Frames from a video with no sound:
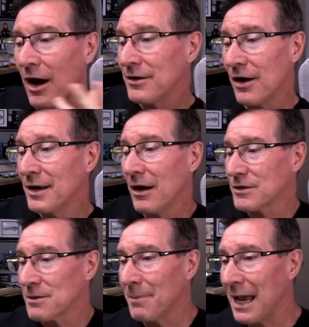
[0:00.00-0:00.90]
I know
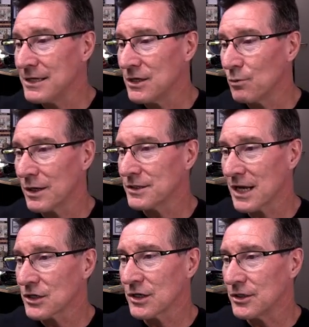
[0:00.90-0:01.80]
it's amazing what it's
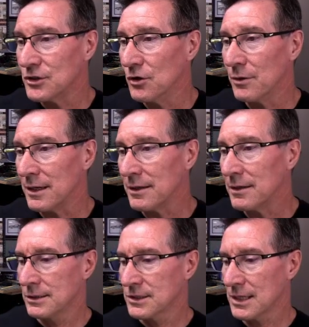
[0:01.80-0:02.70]
actually doing.
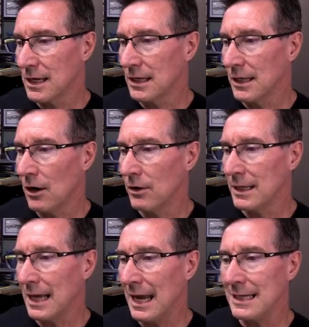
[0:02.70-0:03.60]
It's suddenly
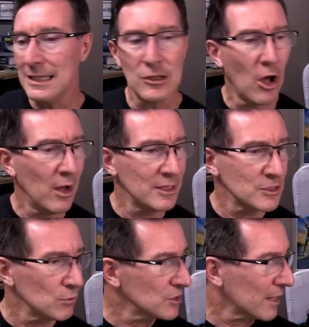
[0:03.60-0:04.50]
only 80
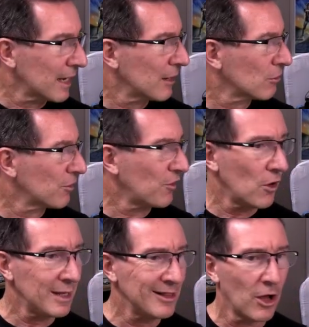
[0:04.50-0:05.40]
lines. It was like
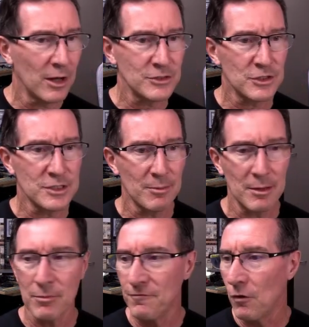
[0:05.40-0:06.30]
130 lines or
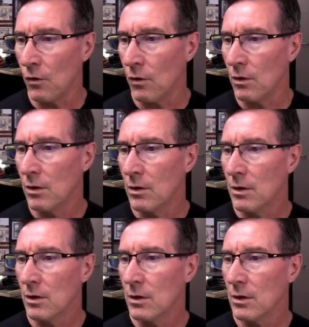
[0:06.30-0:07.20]
something before.
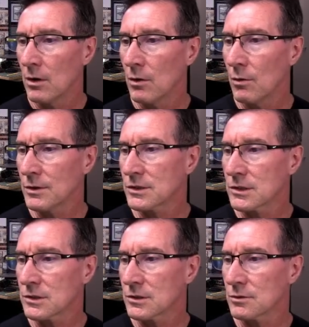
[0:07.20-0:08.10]

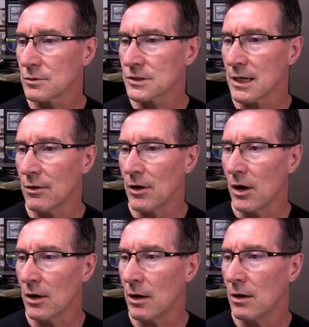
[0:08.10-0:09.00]
What's going
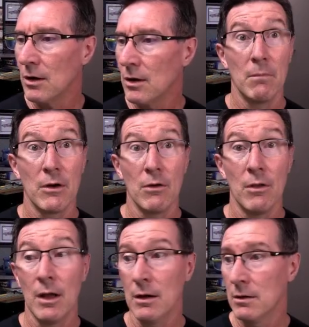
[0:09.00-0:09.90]
on?
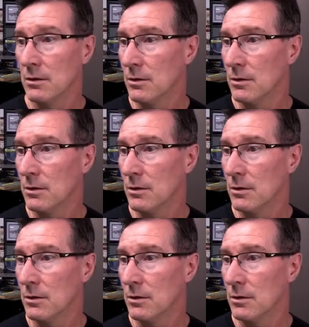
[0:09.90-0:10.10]
Bueller.